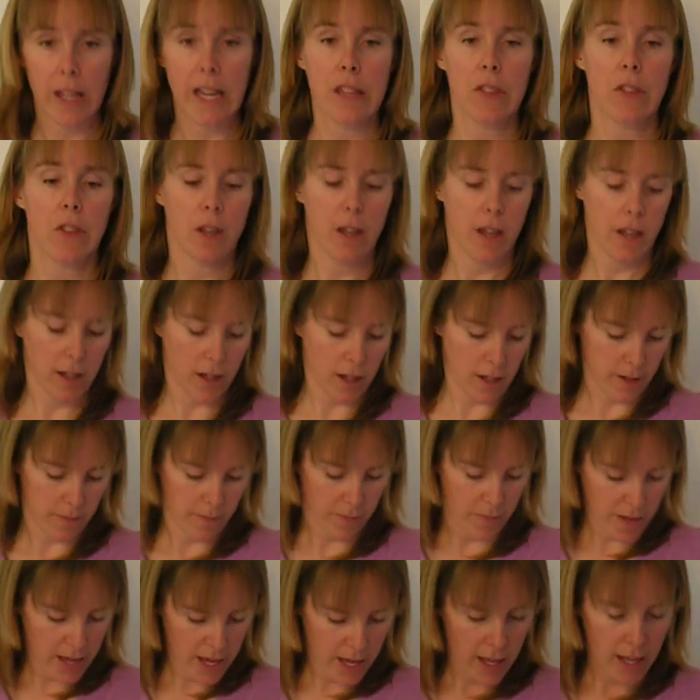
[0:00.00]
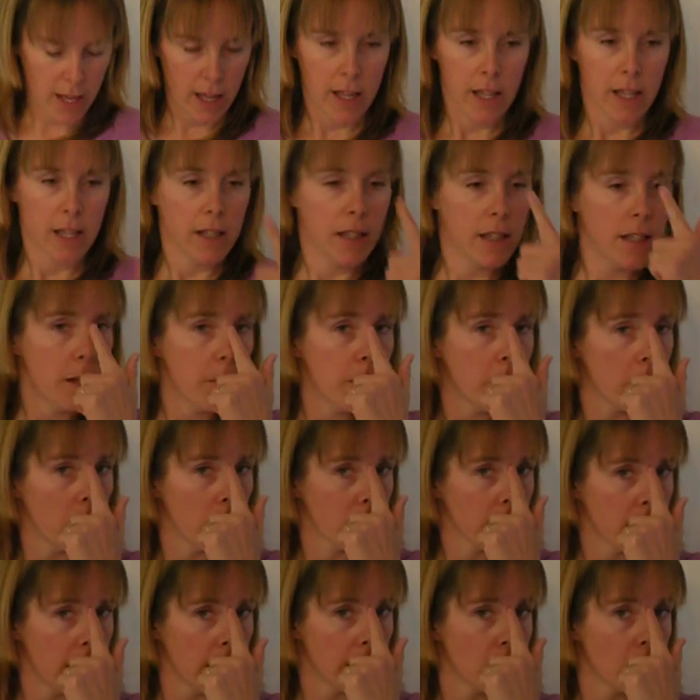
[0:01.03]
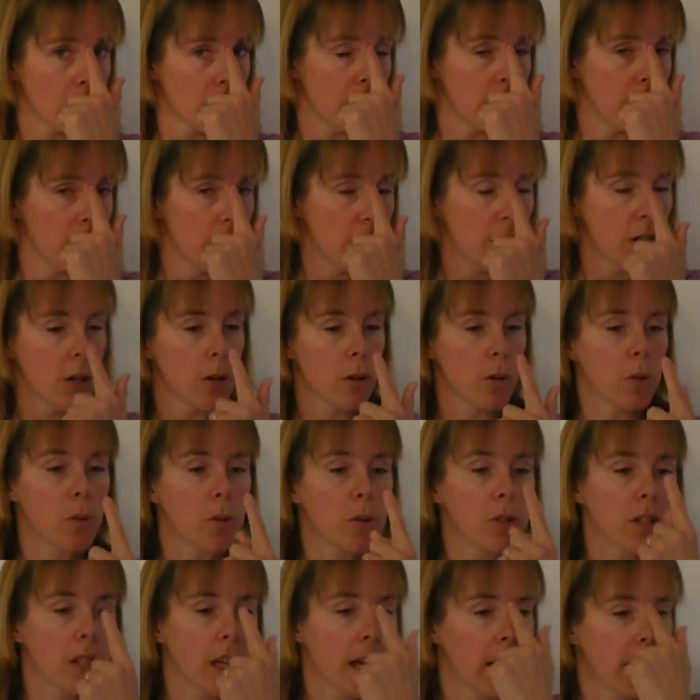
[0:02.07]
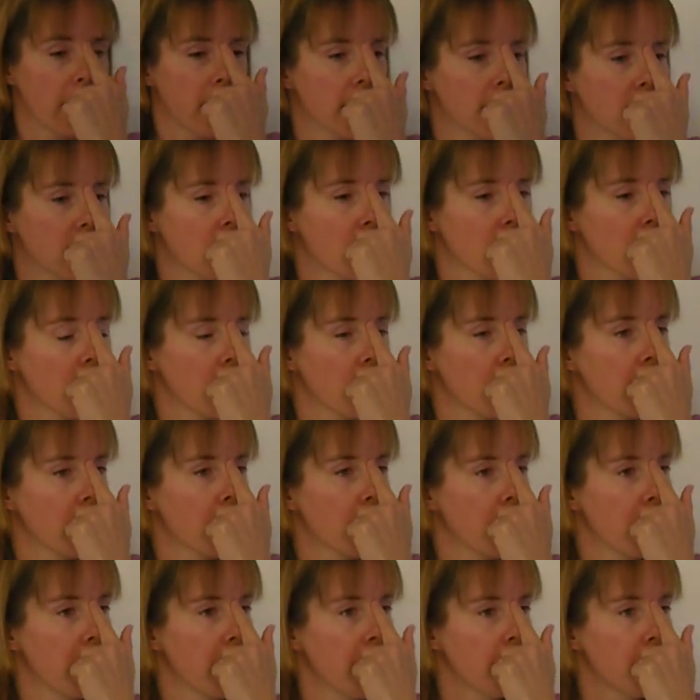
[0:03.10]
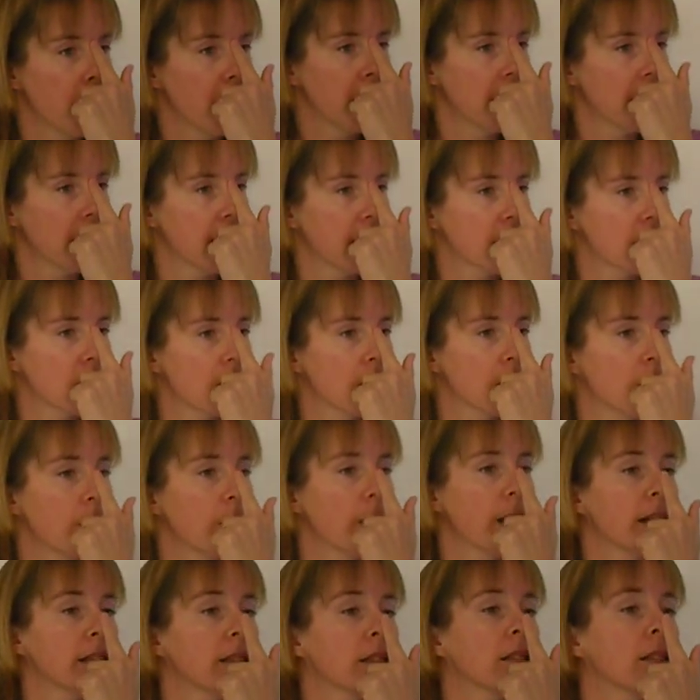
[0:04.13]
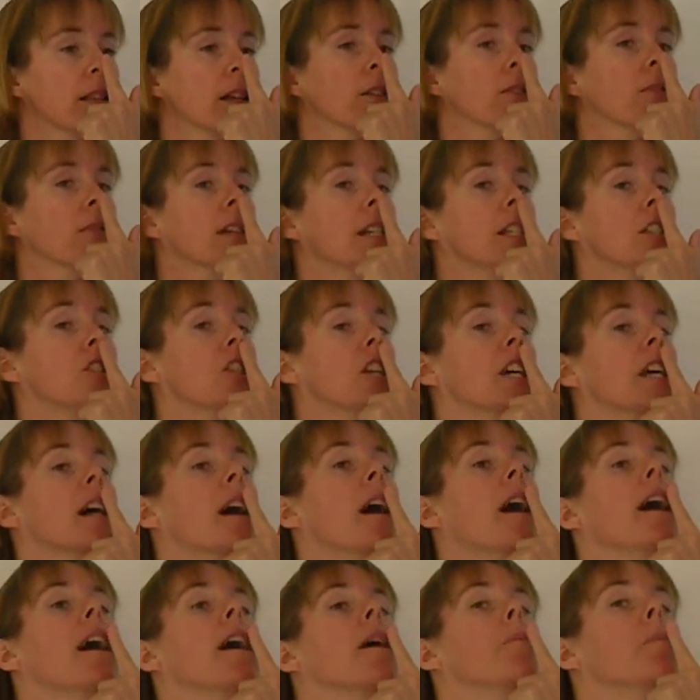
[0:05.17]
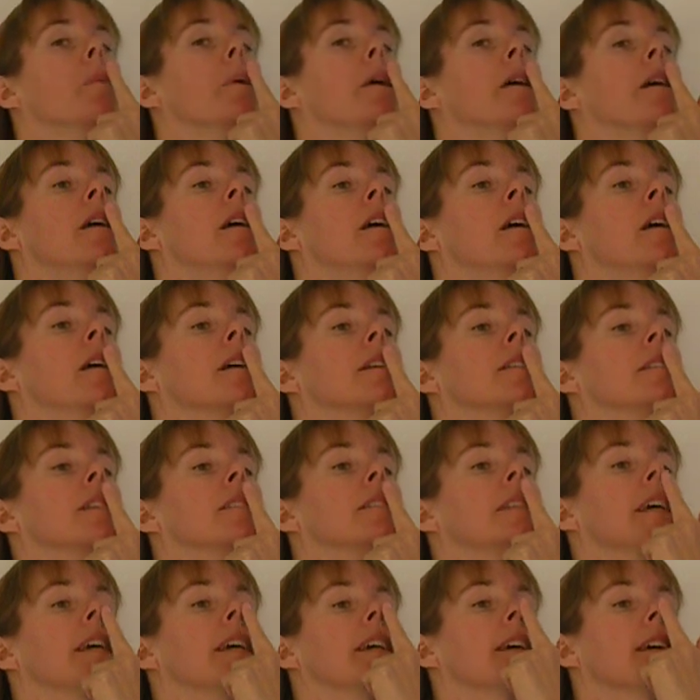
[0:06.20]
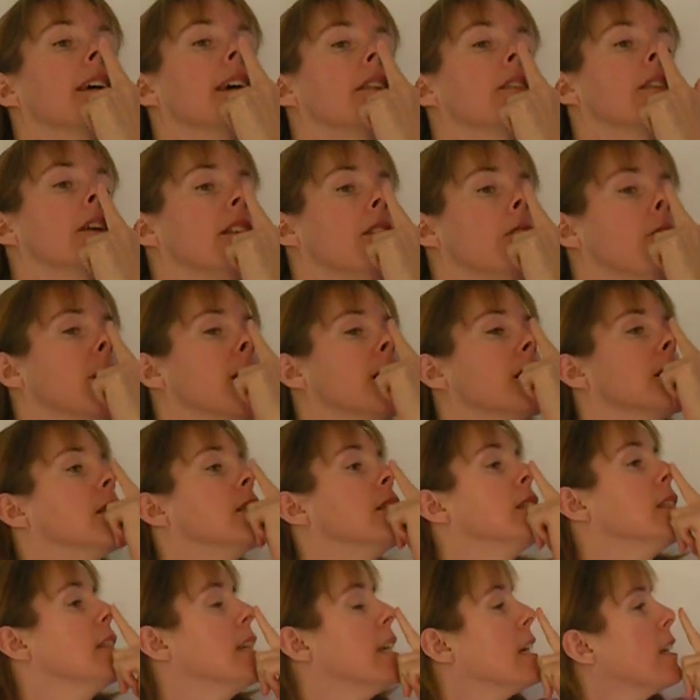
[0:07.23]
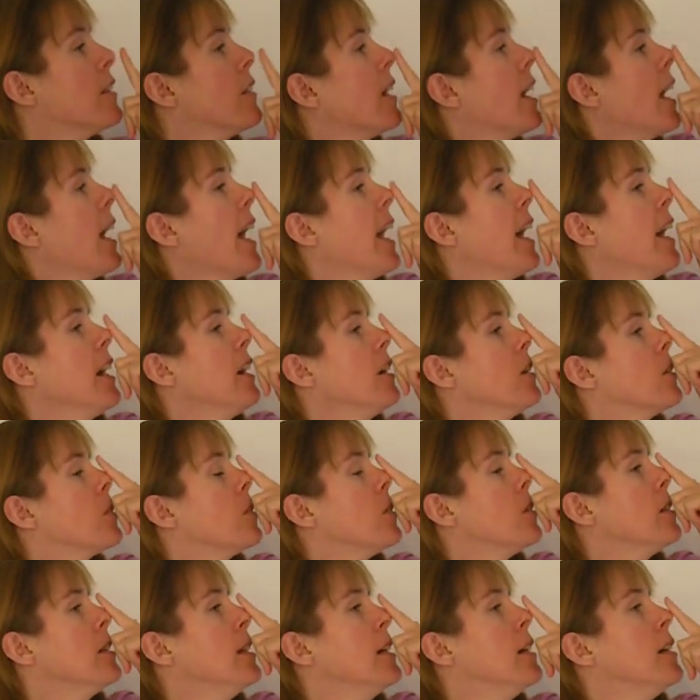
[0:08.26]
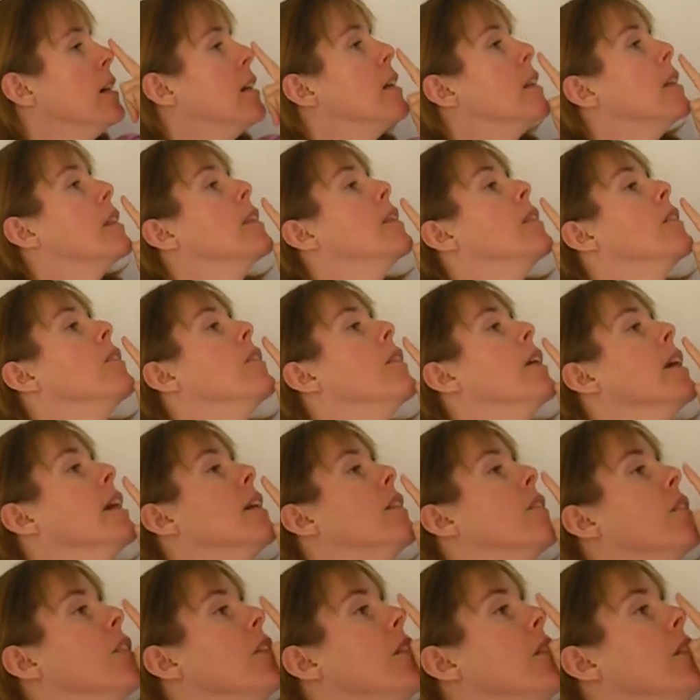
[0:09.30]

let the nipple touch the nose is so that when the baby takes the breast, they're reaching up to take it, and then you can see the angle that